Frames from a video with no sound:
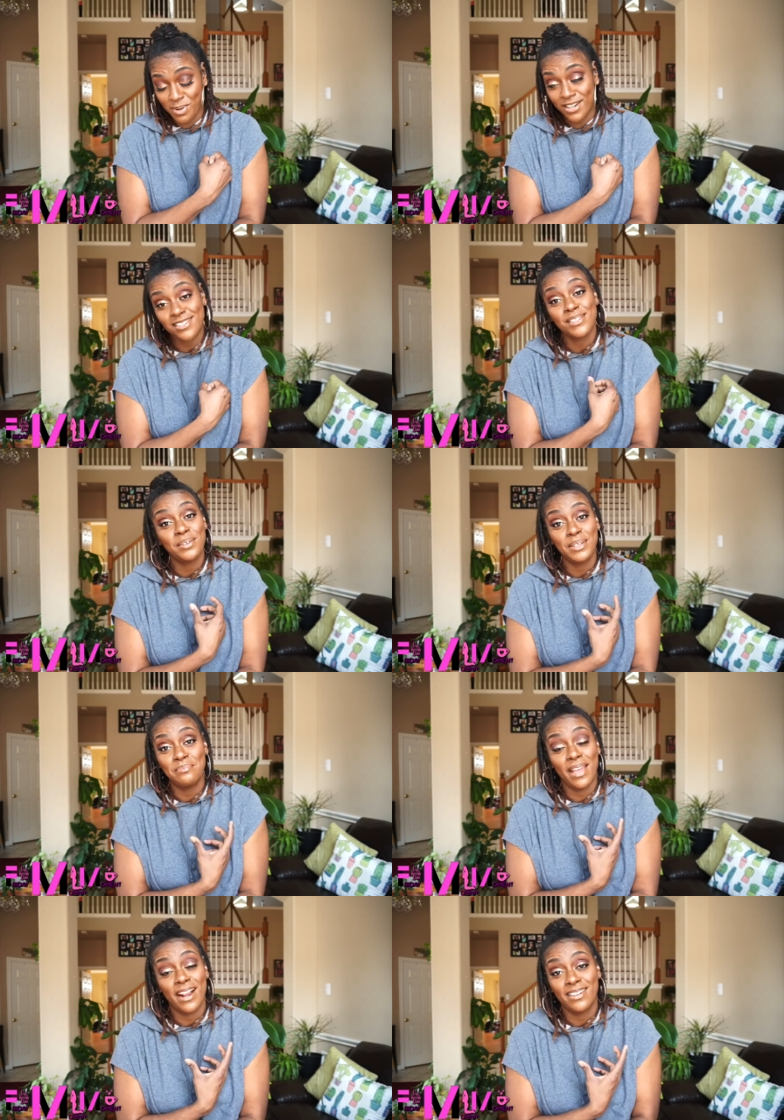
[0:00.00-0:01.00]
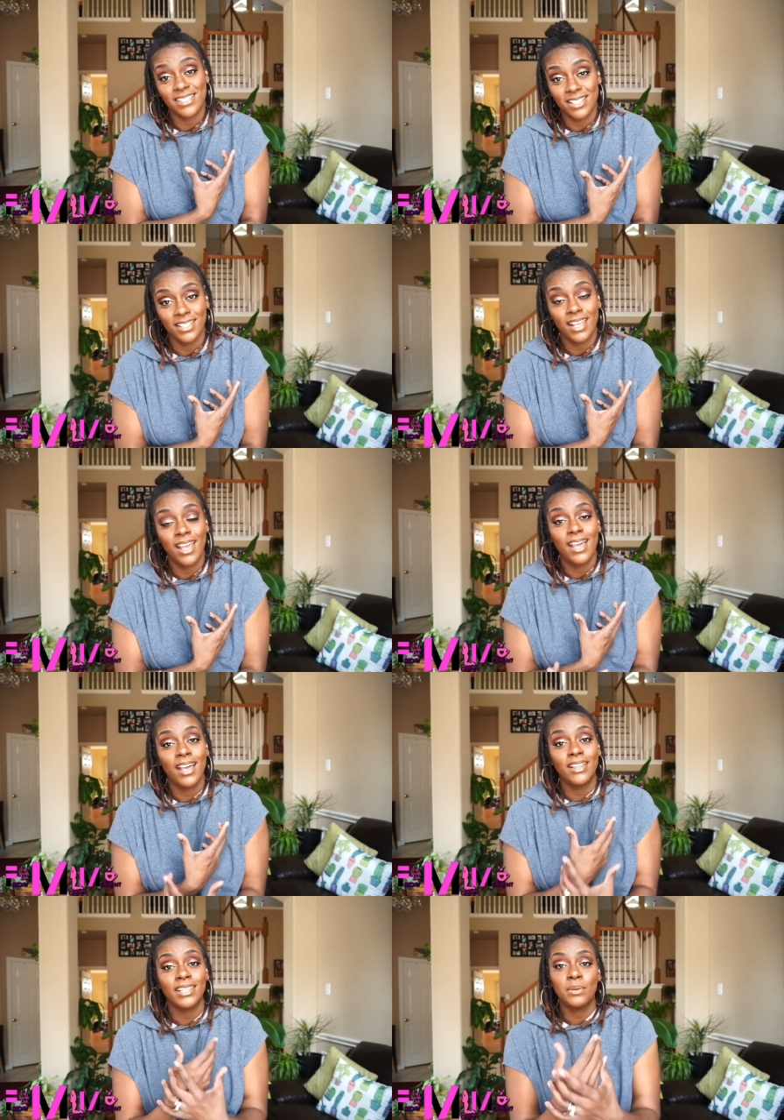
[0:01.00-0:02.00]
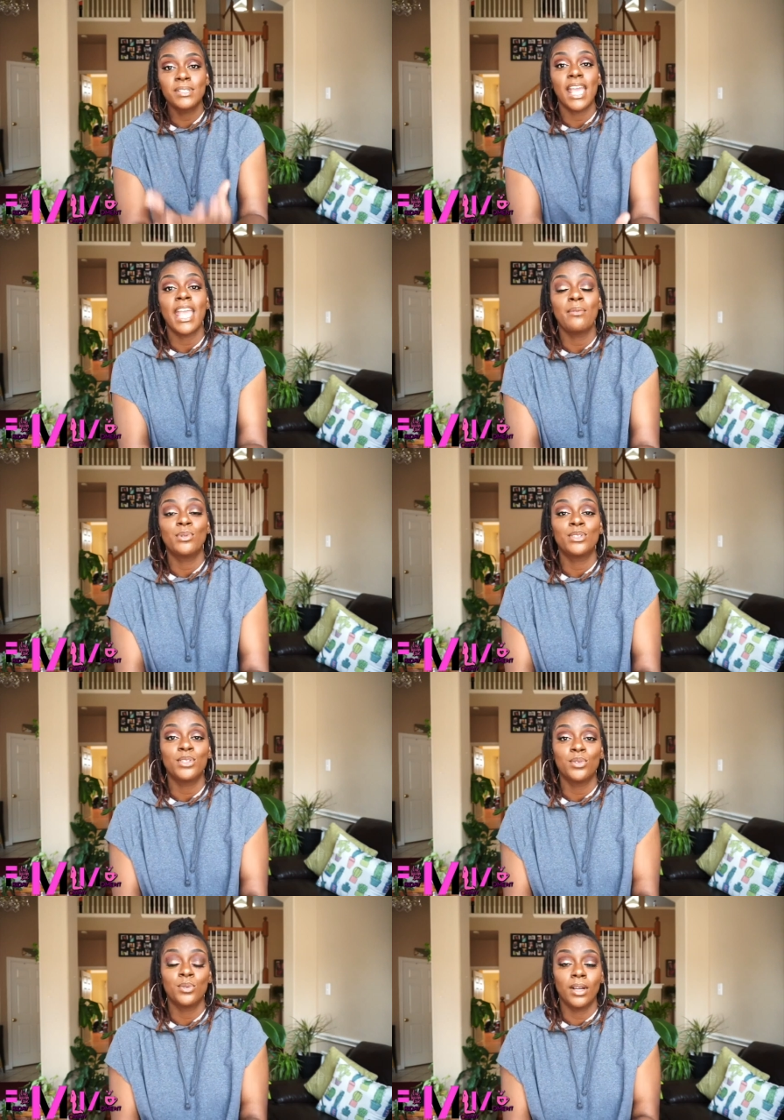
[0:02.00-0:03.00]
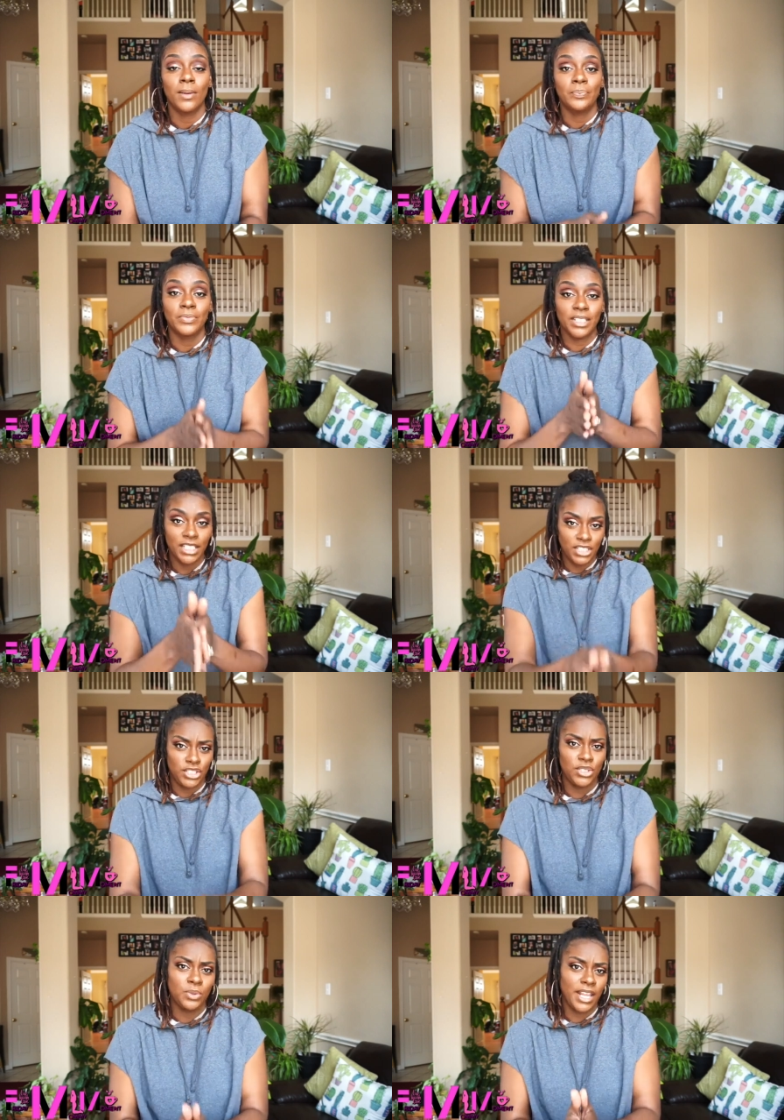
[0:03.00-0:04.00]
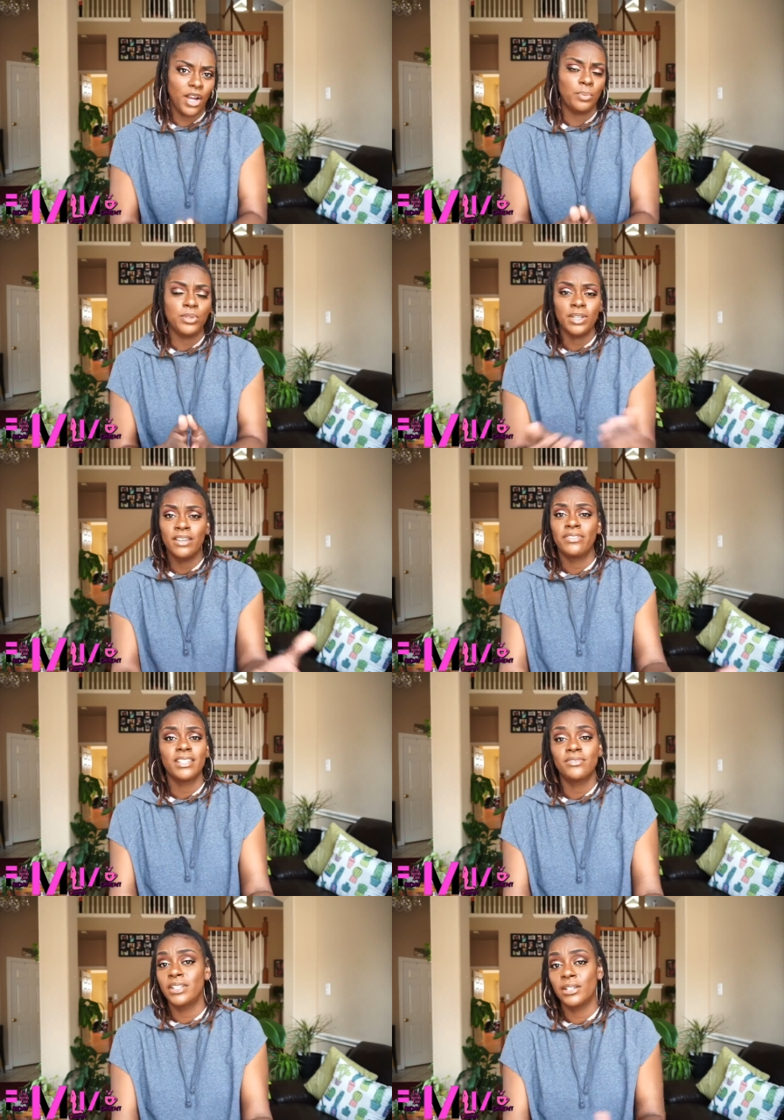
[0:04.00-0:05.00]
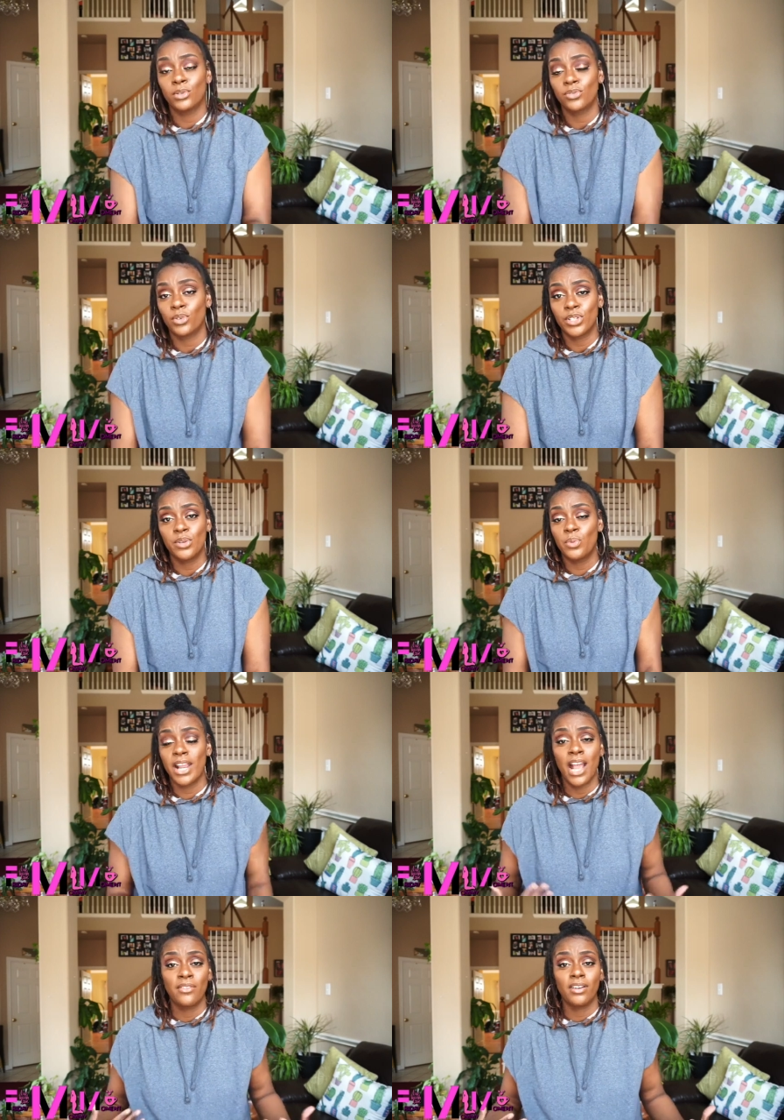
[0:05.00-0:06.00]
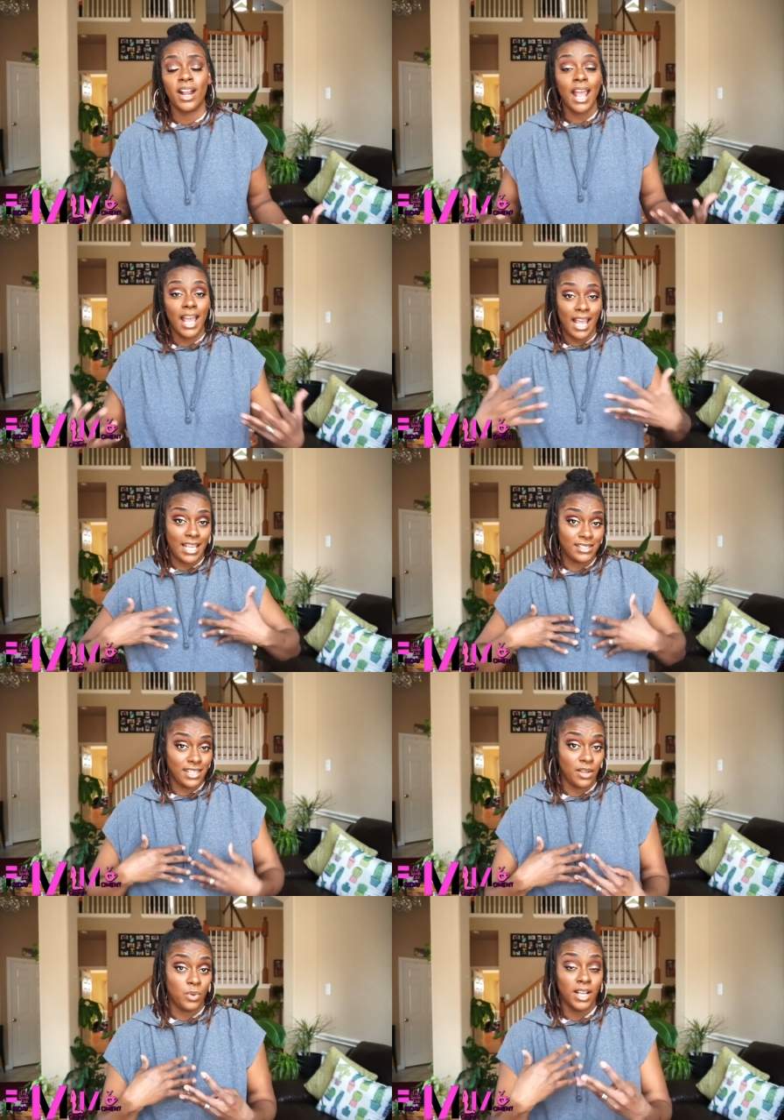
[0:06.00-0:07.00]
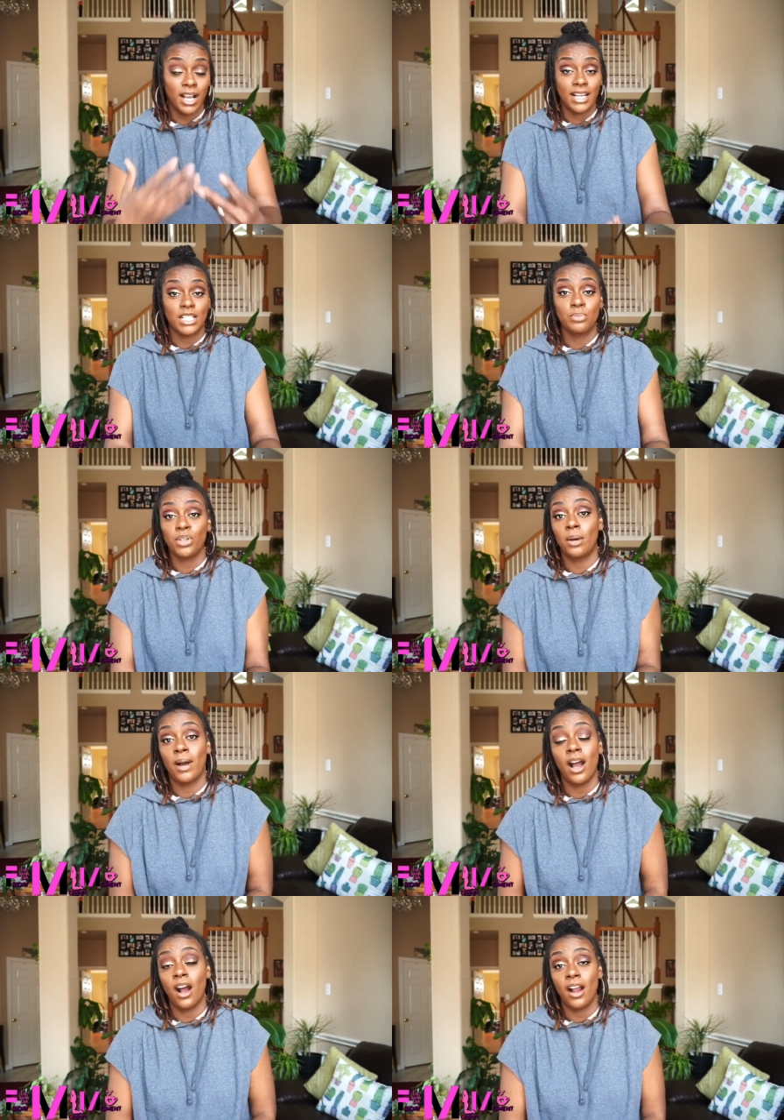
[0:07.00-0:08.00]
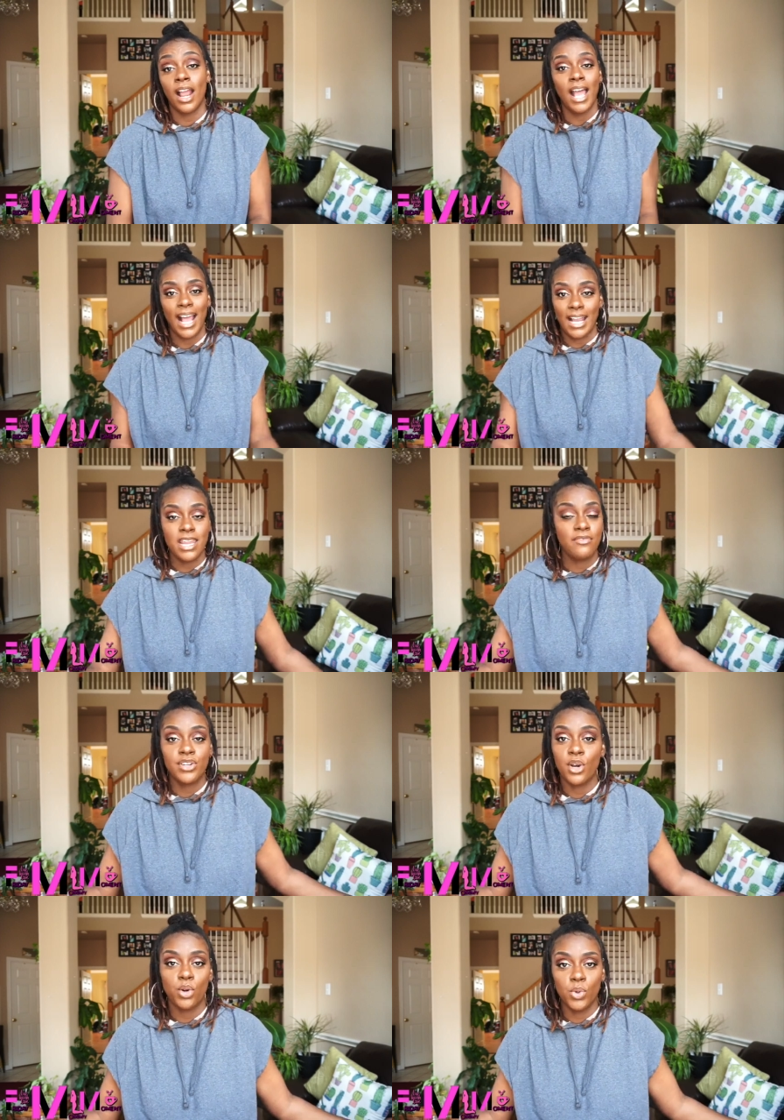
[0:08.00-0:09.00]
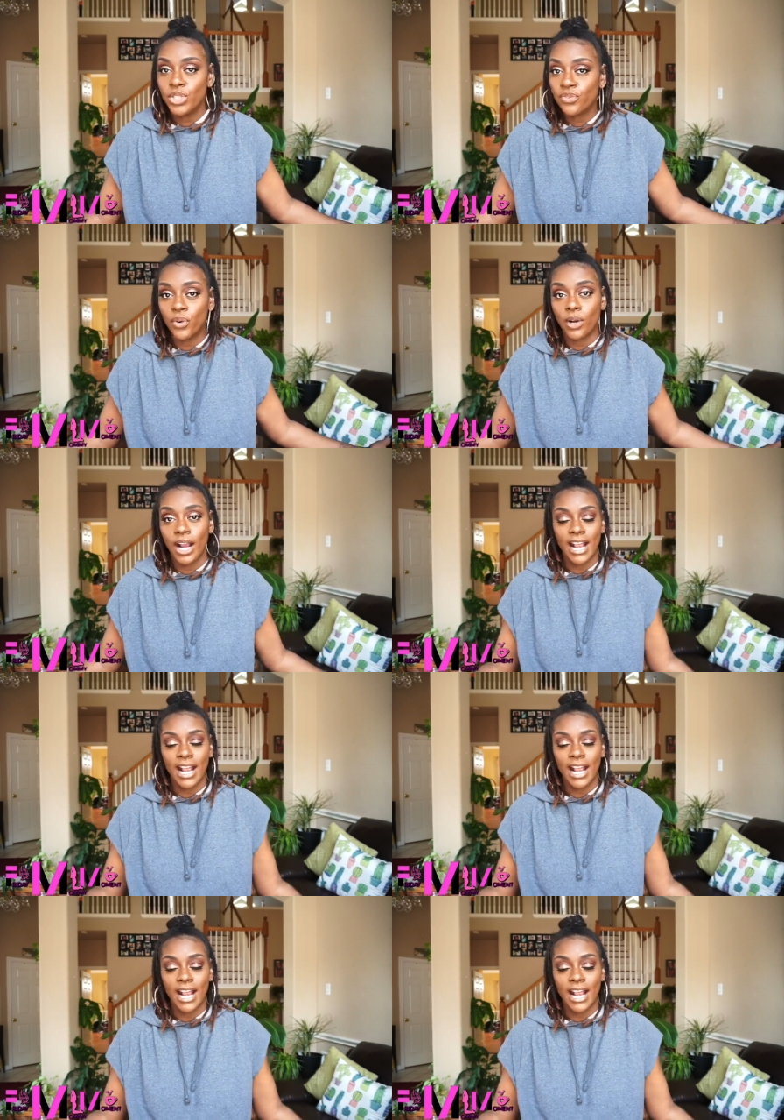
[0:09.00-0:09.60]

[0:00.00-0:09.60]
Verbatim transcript: personal and embarrassing, that it was able to get to you and help you if this video is for you. Whenever I say what God has put on my heart, I never know who it's for.